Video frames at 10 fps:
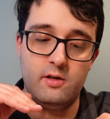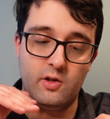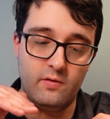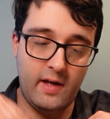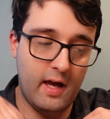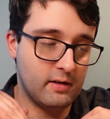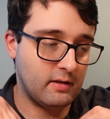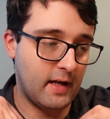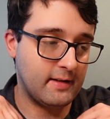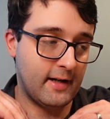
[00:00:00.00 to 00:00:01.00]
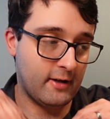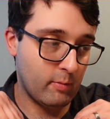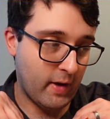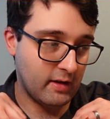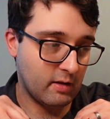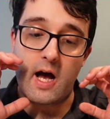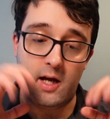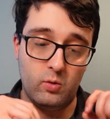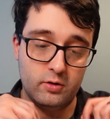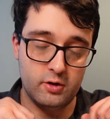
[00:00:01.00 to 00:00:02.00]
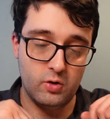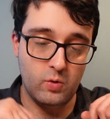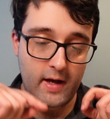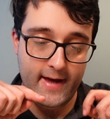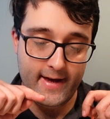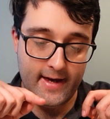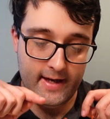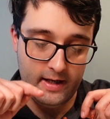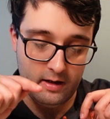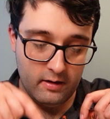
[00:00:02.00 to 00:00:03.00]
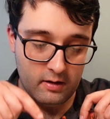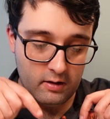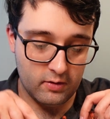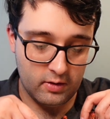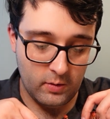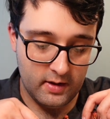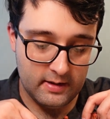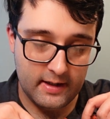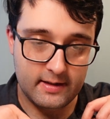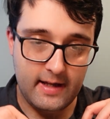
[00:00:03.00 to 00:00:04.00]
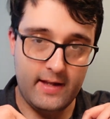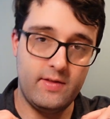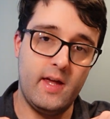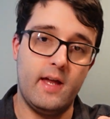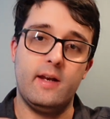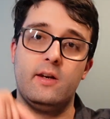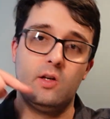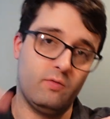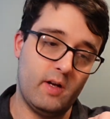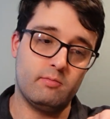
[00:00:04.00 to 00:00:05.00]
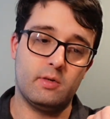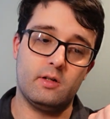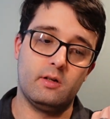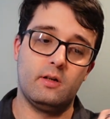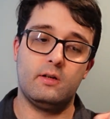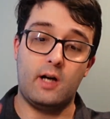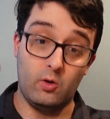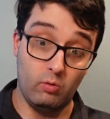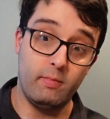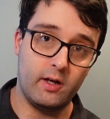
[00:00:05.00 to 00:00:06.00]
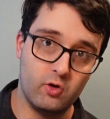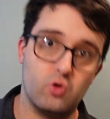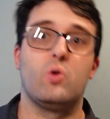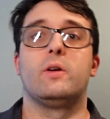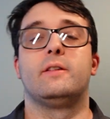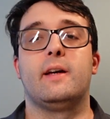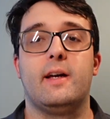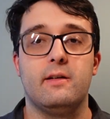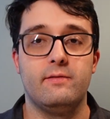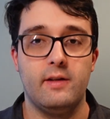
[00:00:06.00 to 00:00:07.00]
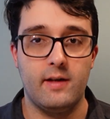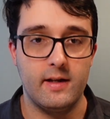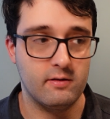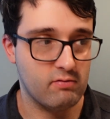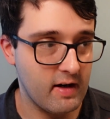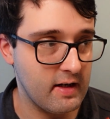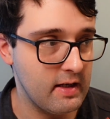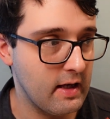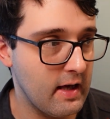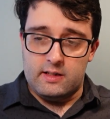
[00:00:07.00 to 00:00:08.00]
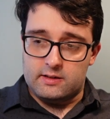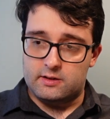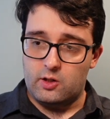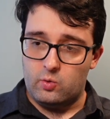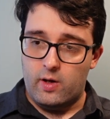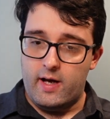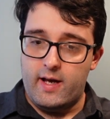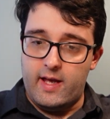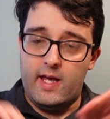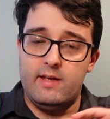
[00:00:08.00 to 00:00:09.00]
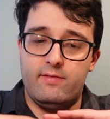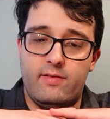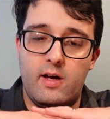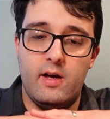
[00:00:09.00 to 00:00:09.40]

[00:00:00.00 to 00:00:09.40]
So if Chaos Knights are not painted, I will do another Custodes list, and then in November I will will make sure to have the knights ready. So if